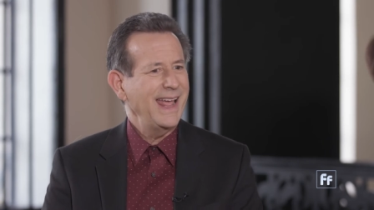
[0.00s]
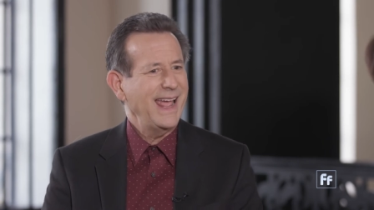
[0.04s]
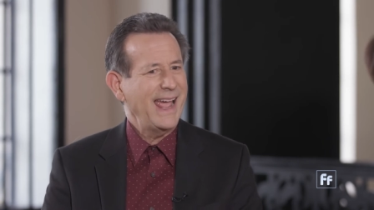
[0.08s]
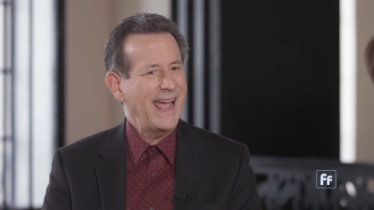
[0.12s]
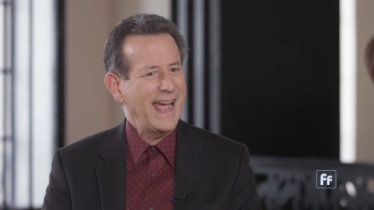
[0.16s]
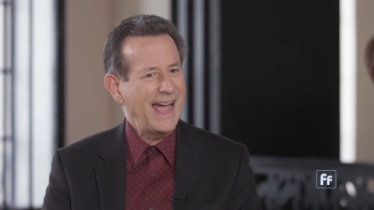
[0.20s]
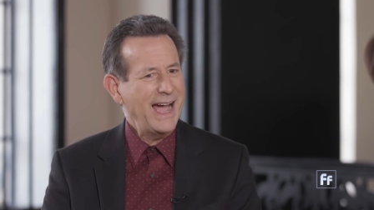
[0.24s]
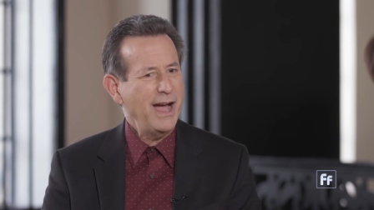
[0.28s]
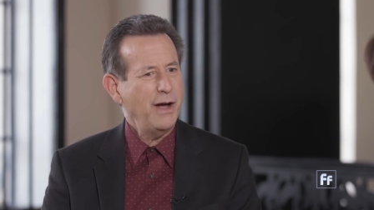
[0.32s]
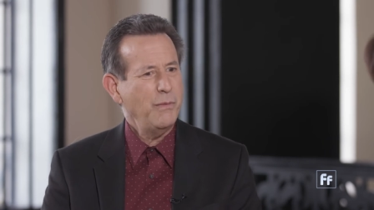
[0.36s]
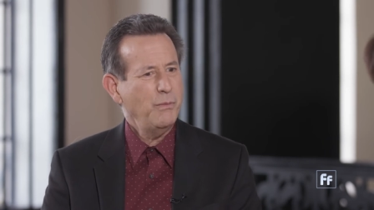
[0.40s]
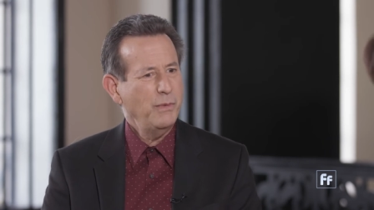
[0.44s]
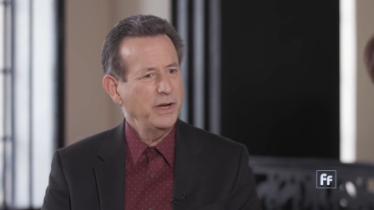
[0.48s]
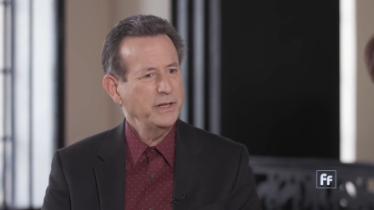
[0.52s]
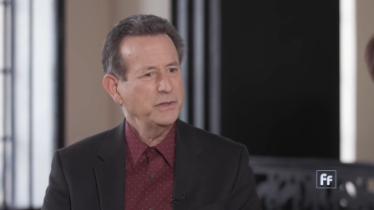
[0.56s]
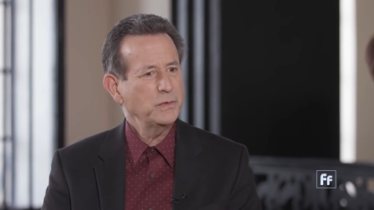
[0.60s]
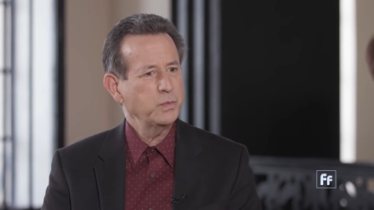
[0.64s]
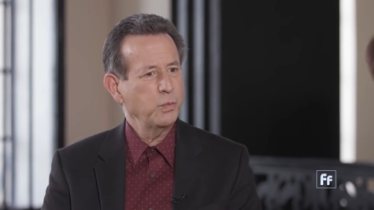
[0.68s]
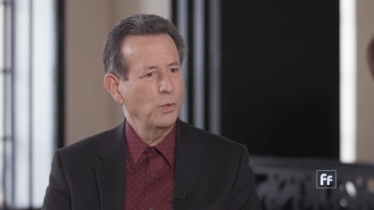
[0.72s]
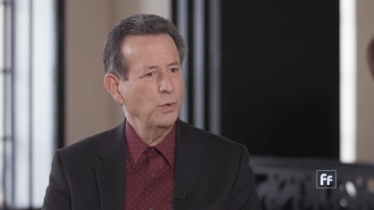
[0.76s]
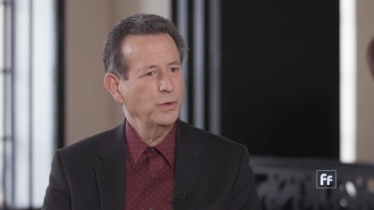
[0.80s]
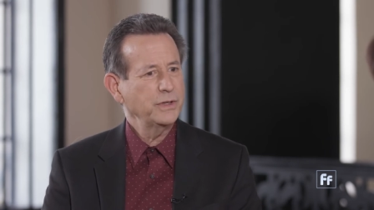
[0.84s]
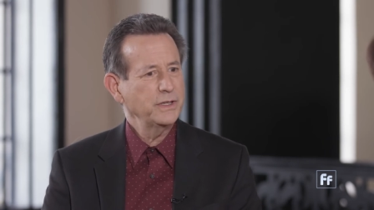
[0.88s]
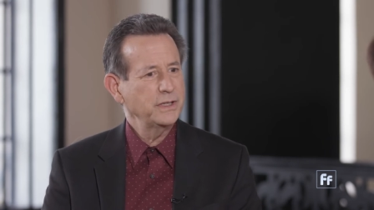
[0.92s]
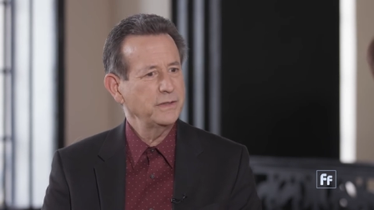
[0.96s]
How much
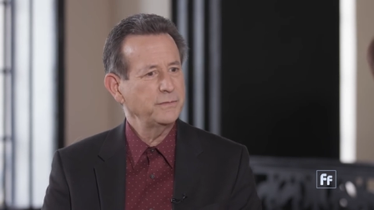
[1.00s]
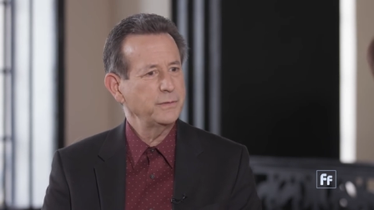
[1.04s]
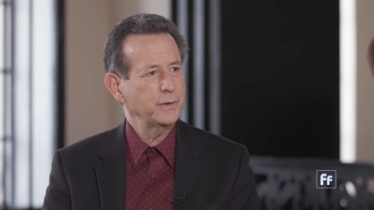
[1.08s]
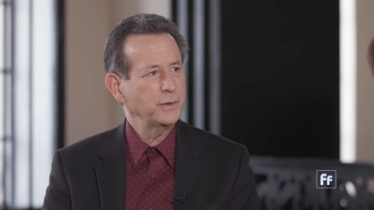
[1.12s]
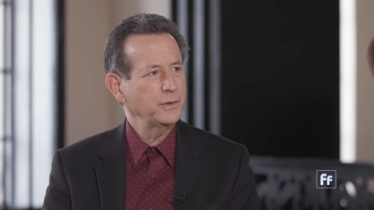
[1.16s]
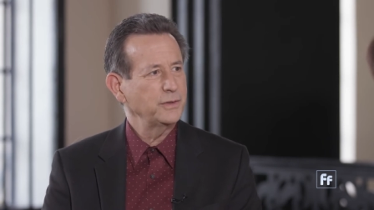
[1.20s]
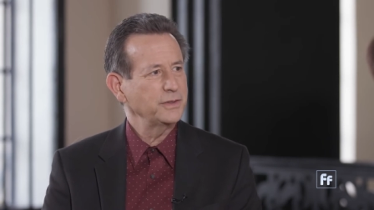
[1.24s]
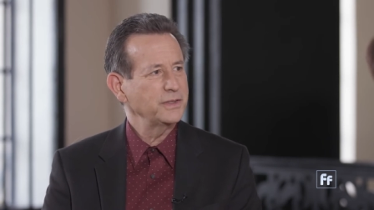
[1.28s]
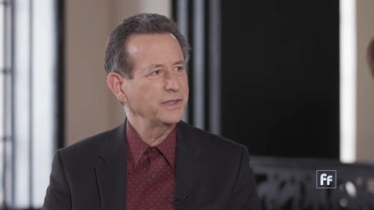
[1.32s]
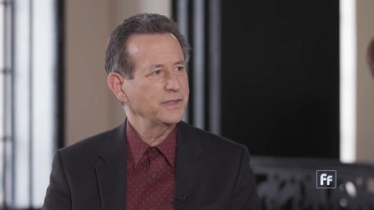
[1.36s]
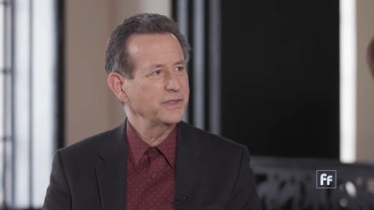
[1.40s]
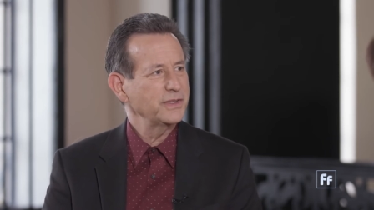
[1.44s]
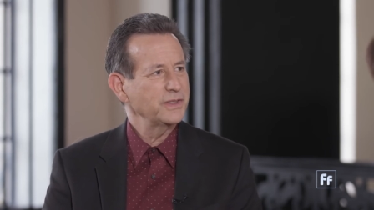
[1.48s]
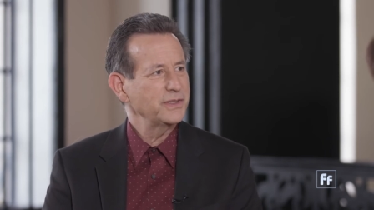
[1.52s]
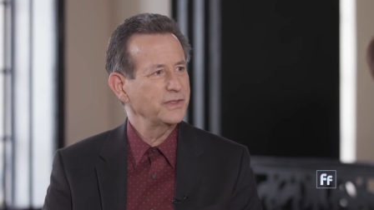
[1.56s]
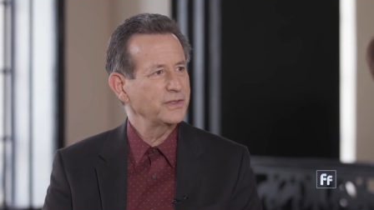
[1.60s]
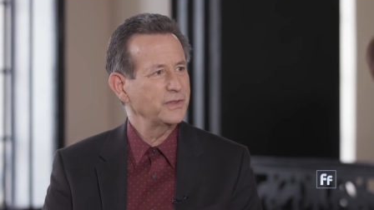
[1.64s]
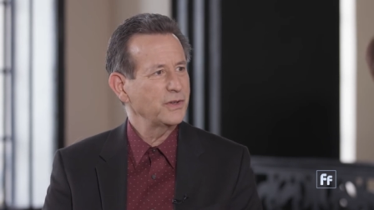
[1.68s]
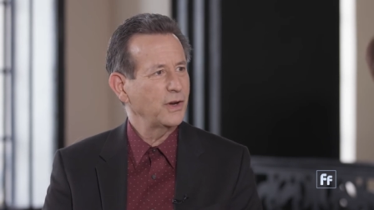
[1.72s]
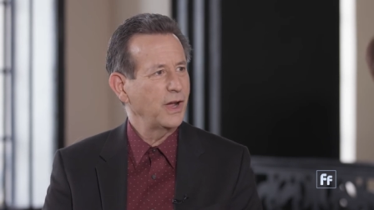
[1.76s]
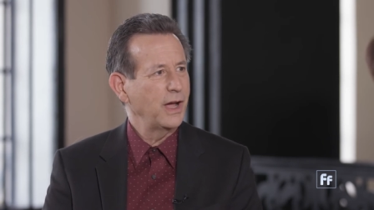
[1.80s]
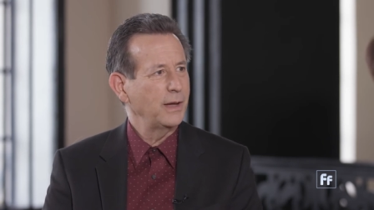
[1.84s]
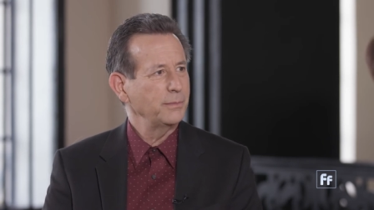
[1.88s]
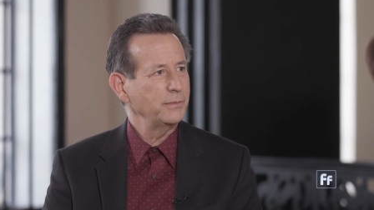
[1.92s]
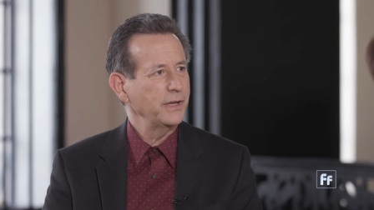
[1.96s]
more difficult does this
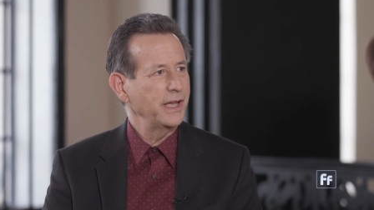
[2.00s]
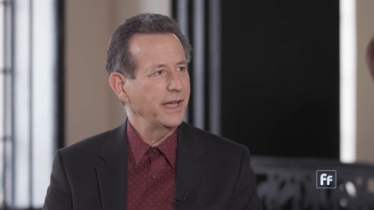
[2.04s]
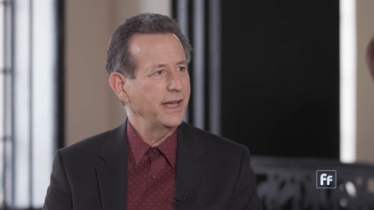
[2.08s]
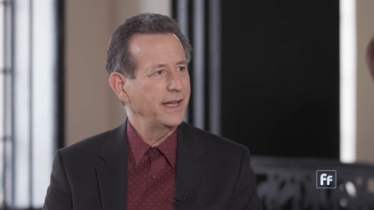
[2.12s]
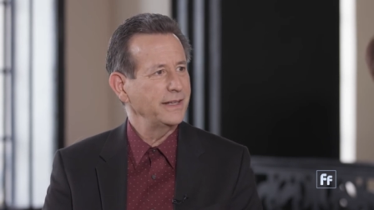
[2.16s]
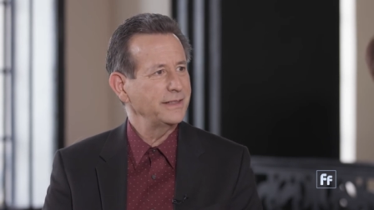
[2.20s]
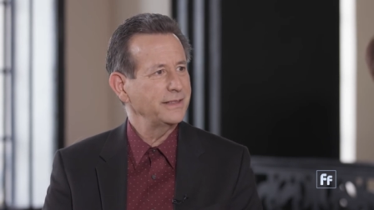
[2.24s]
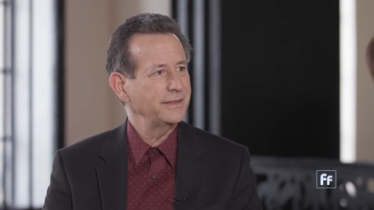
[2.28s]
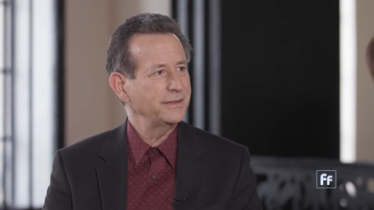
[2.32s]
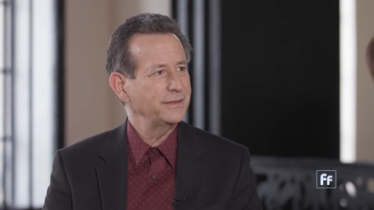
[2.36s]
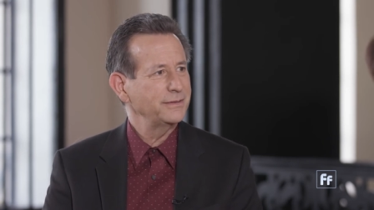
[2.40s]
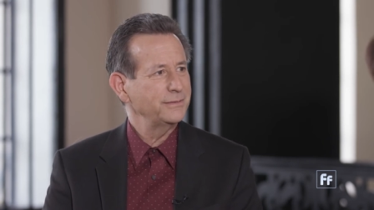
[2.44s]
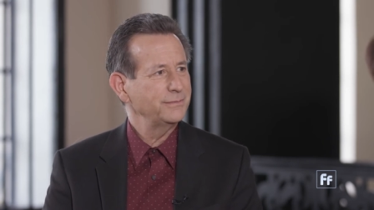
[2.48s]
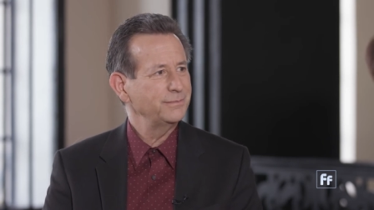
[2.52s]
job get?